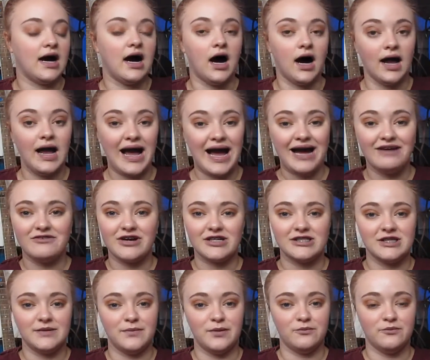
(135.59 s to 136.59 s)
I have
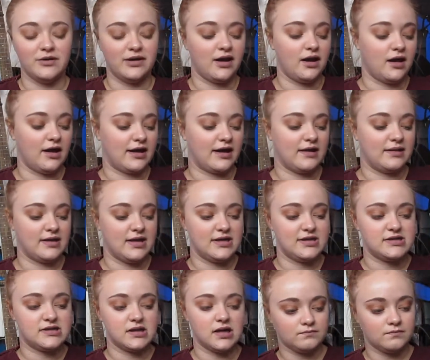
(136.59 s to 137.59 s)
actually been really liking
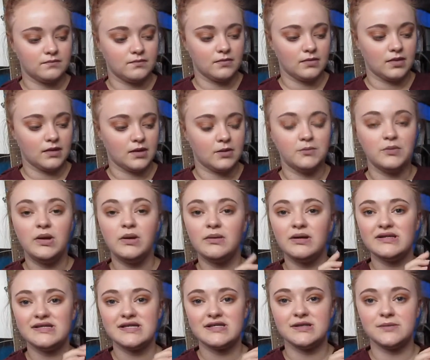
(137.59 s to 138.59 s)
this. Me and
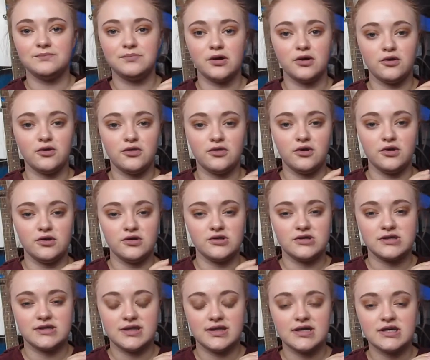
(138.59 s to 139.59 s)
my sister both
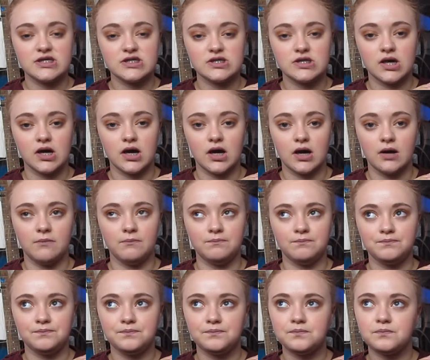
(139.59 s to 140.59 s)
used this
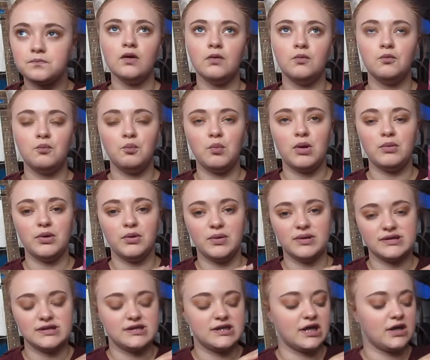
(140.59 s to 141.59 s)
when we
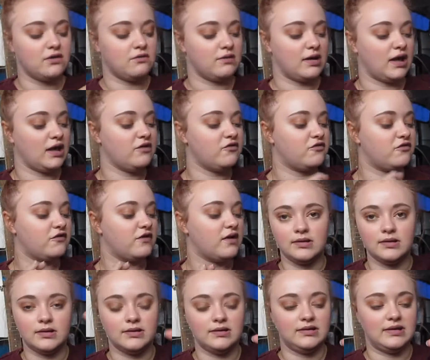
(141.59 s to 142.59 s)
went to Tenerife.
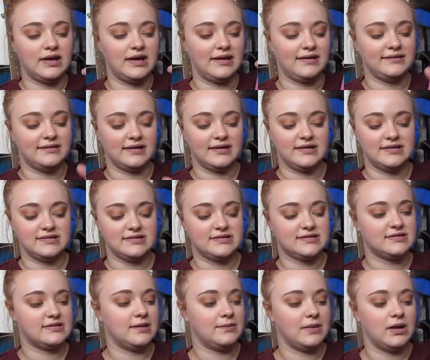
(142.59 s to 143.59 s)
Yeah,
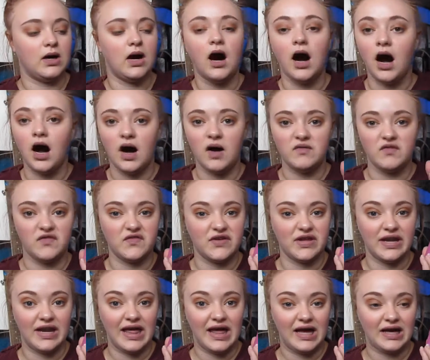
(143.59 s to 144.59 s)
there's about half of
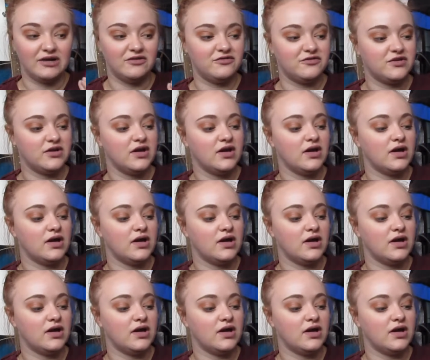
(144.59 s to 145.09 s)
it left.